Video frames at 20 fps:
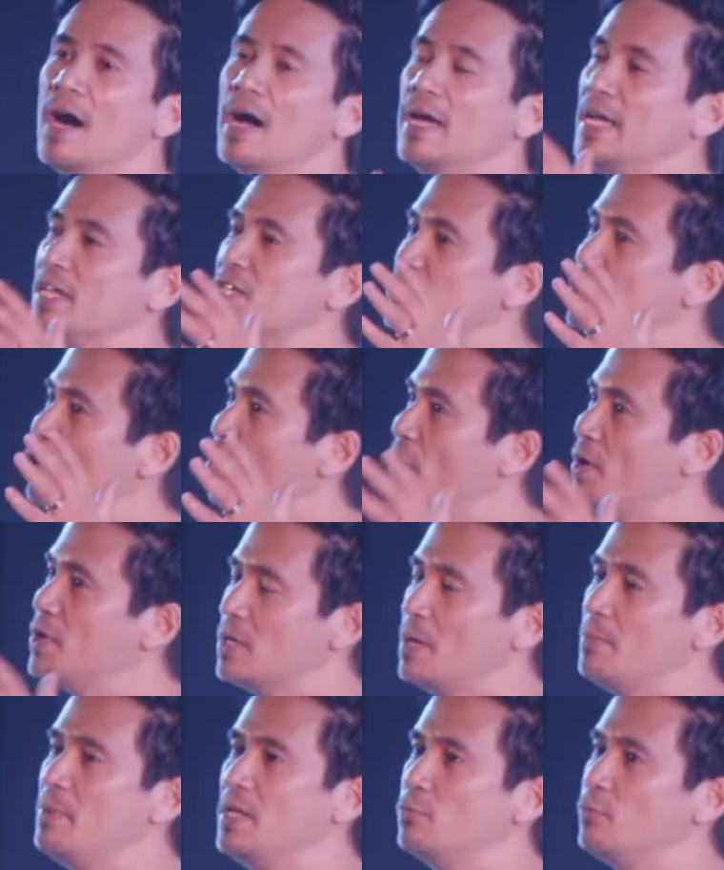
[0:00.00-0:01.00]
It's going, I
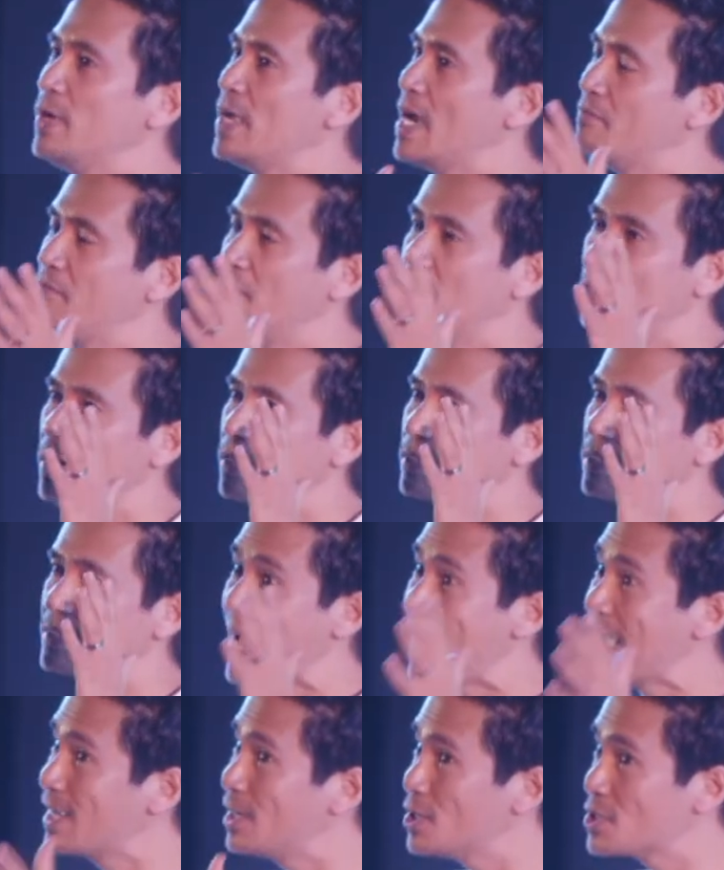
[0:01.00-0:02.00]
mean, we have a
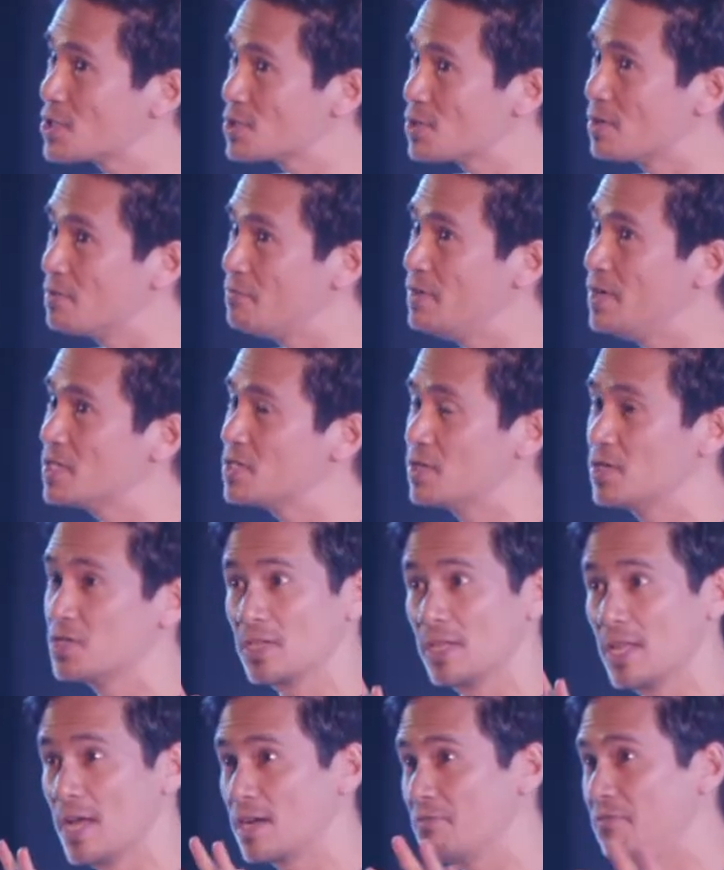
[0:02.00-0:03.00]
Taglish service. There's a
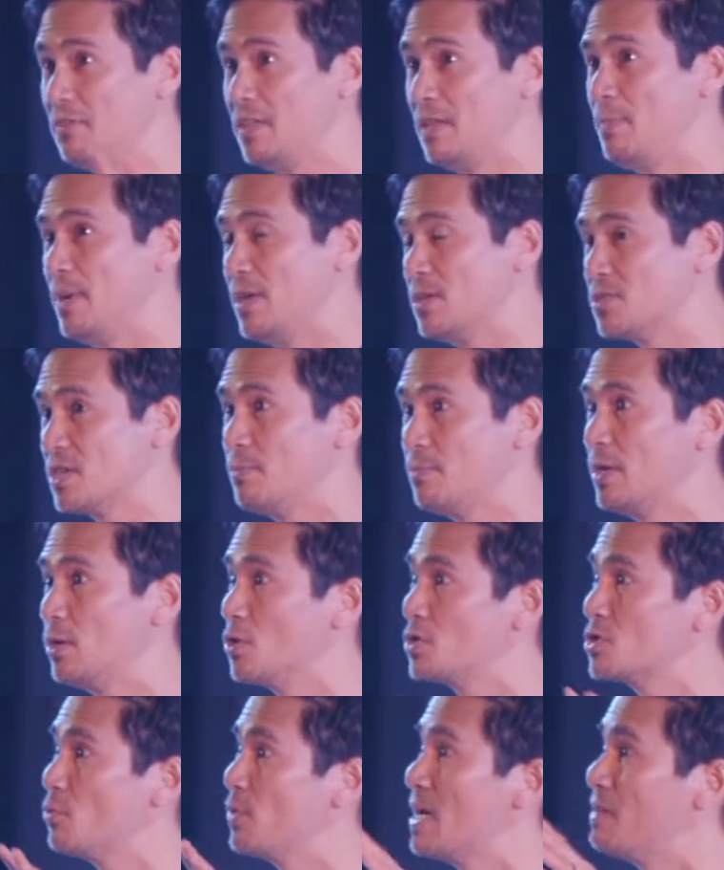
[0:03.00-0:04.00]
lot of Filipinos there, but
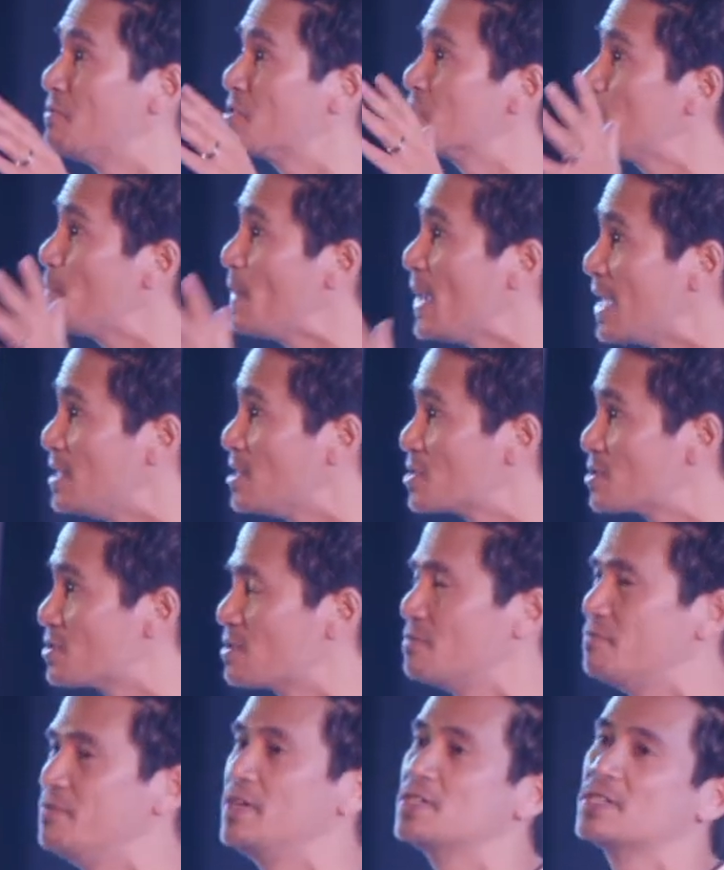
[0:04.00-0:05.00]
also we have a Spanish
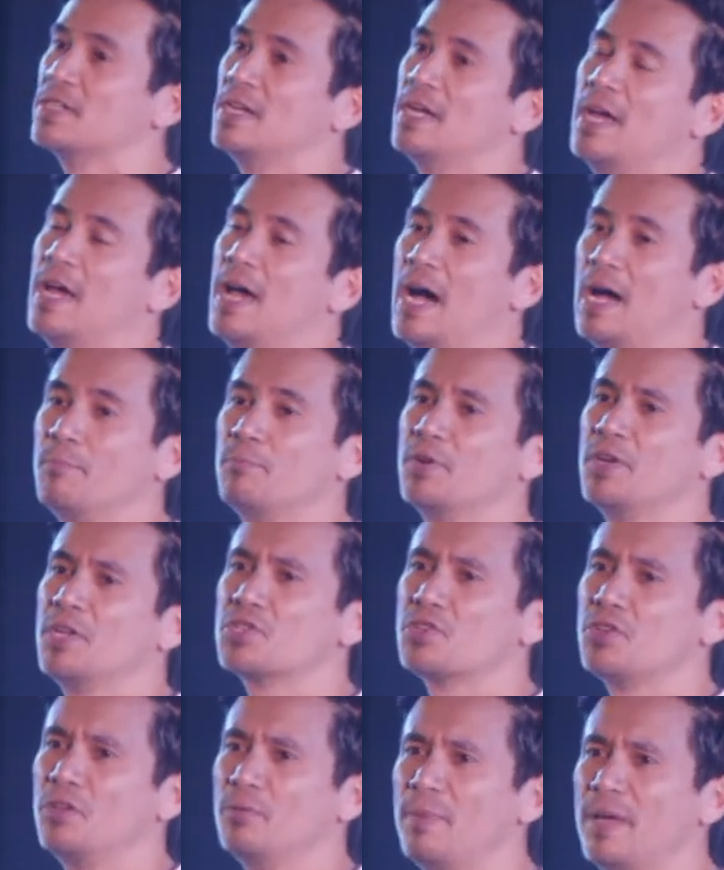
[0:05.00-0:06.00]
service. I'm pretty
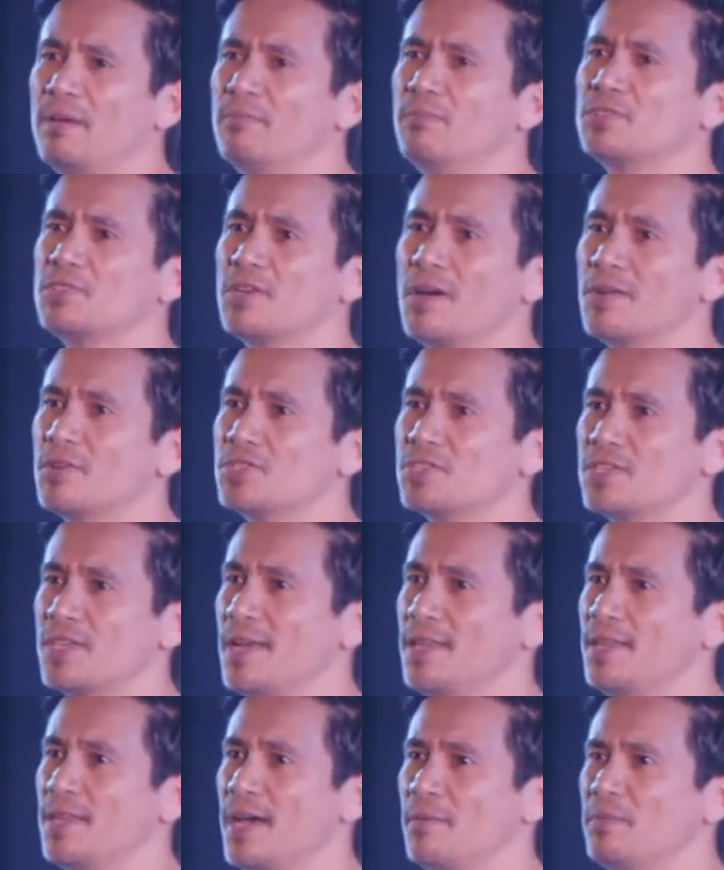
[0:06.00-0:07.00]
sure you'll be able to
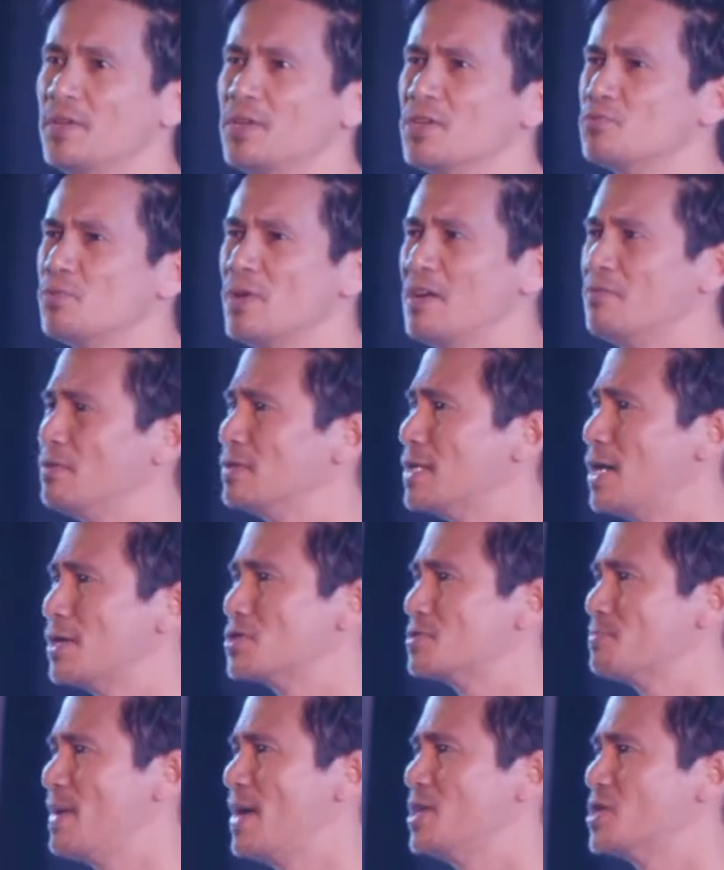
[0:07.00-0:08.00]
understand that because we have a lot of
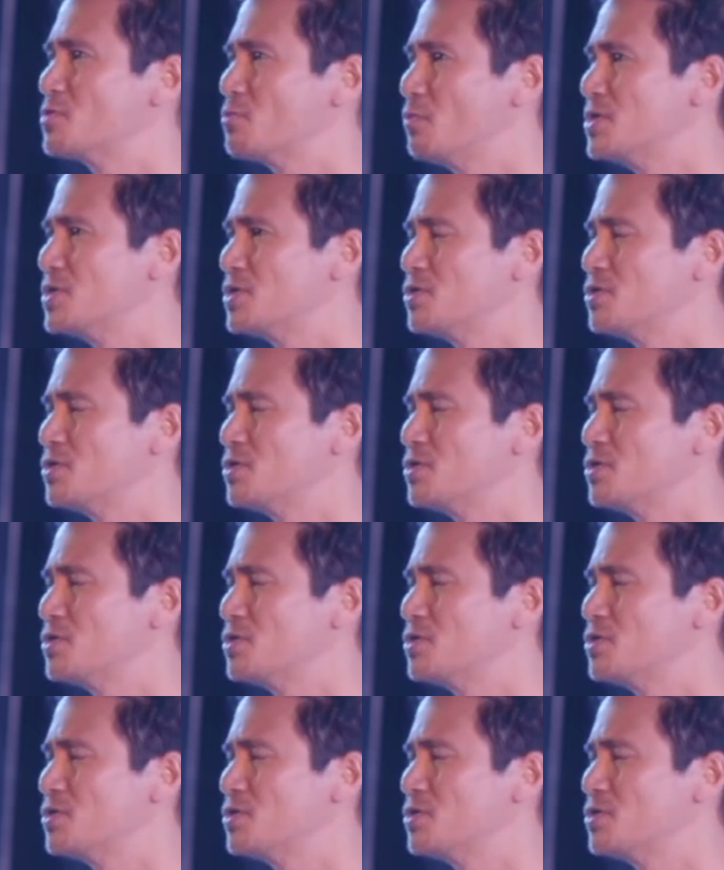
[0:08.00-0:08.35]
Spanish words.